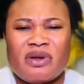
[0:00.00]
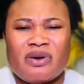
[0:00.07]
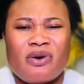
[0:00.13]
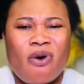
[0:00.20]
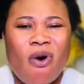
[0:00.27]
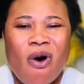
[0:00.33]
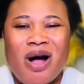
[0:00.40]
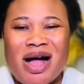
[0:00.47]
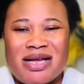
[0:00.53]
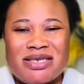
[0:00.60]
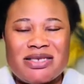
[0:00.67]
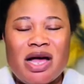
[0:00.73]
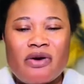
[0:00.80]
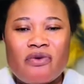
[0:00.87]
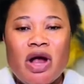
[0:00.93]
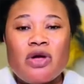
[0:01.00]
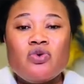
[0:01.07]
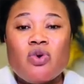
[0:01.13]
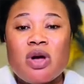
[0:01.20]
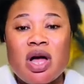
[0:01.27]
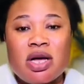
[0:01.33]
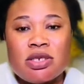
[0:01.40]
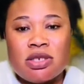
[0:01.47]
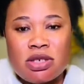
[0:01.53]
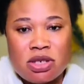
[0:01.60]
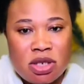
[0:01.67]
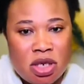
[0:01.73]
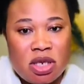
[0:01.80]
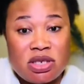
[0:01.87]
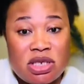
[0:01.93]
or kasakra, you can
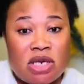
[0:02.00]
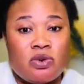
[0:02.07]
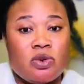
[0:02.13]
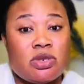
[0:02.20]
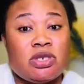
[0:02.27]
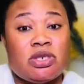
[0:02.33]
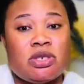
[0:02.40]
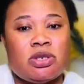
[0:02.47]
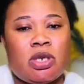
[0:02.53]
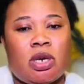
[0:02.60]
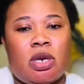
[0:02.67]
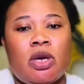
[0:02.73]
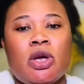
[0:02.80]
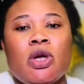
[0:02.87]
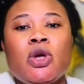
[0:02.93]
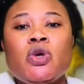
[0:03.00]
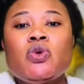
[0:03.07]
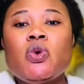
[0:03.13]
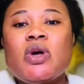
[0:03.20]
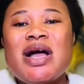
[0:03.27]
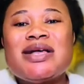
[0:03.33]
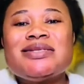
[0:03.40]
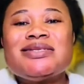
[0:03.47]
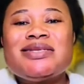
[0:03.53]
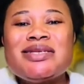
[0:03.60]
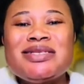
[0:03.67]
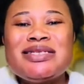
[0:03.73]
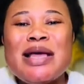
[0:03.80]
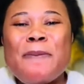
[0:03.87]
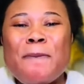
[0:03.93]
see senosity, you can see
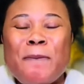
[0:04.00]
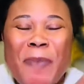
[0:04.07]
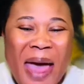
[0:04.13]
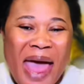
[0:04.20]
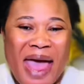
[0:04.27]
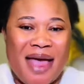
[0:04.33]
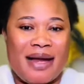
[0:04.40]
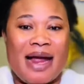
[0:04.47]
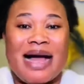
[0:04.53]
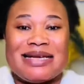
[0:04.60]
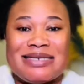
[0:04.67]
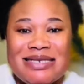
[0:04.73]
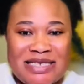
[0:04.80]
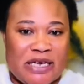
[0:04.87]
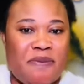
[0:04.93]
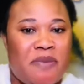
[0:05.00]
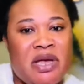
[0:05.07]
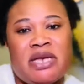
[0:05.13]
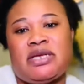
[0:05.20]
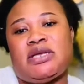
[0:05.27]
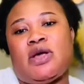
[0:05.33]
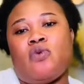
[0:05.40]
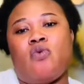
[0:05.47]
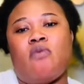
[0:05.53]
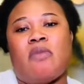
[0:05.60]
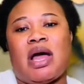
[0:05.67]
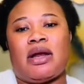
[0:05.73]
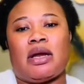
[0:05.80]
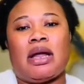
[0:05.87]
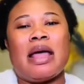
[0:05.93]
say pain has timid the
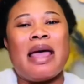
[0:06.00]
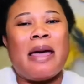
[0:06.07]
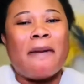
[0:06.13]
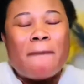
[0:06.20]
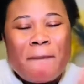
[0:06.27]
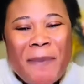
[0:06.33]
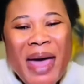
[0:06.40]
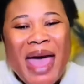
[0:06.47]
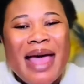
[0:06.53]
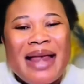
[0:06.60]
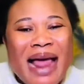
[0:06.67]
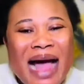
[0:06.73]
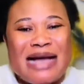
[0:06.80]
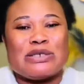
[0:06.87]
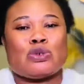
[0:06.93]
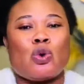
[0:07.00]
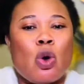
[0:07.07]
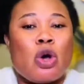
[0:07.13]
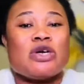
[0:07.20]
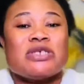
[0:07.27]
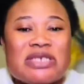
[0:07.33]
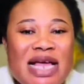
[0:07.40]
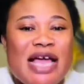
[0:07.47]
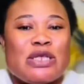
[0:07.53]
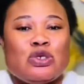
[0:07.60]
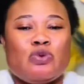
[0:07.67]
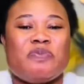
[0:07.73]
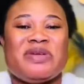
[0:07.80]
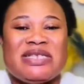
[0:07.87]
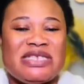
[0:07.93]
woman, pain has caused her to
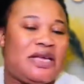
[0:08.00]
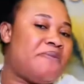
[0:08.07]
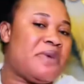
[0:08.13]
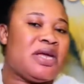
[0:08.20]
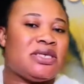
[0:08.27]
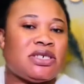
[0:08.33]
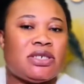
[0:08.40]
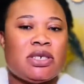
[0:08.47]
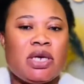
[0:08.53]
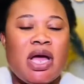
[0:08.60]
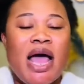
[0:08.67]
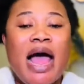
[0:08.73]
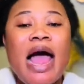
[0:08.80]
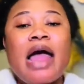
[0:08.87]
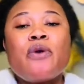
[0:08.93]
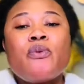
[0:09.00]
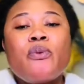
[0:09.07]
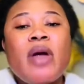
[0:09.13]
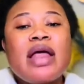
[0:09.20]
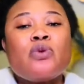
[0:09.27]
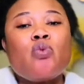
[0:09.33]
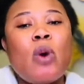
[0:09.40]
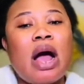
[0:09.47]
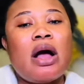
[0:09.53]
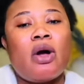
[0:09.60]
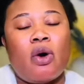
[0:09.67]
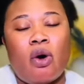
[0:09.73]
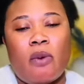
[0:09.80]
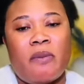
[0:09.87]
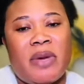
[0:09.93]
be timid. I read one
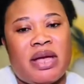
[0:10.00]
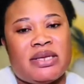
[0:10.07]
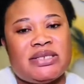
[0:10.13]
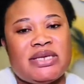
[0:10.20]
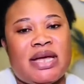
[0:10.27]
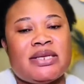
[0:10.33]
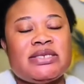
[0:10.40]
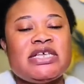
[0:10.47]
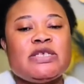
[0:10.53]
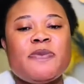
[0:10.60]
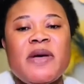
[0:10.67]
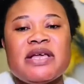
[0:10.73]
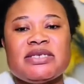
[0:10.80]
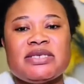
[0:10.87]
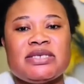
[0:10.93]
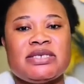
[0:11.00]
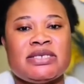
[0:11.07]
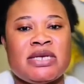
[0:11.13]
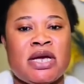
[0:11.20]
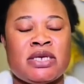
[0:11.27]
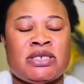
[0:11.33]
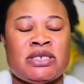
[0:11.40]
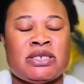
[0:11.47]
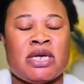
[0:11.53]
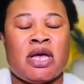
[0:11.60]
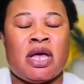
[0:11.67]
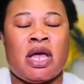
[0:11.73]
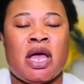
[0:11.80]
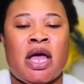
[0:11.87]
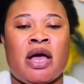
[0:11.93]
comment and this person said,
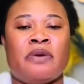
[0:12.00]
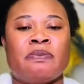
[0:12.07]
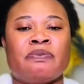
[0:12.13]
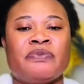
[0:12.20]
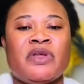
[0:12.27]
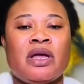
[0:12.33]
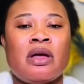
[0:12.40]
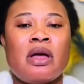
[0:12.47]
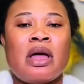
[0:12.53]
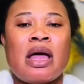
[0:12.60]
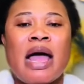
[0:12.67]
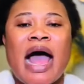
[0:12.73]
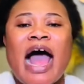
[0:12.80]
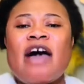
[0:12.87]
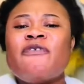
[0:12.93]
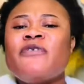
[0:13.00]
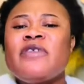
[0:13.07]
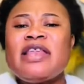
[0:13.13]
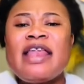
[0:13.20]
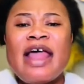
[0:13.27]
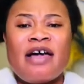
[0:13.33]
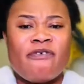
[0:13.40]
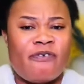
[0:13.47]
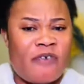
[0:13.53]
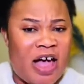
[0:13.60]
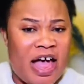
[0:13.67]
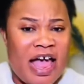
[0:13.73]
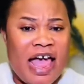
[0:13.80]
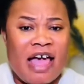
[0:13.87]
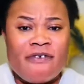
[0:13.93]
say, I've never
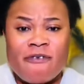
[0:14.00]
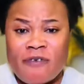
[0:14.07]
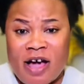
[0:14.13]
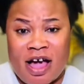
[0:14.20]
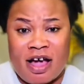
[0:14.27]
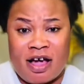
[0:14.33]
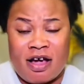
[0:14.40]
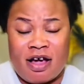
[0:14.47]
ever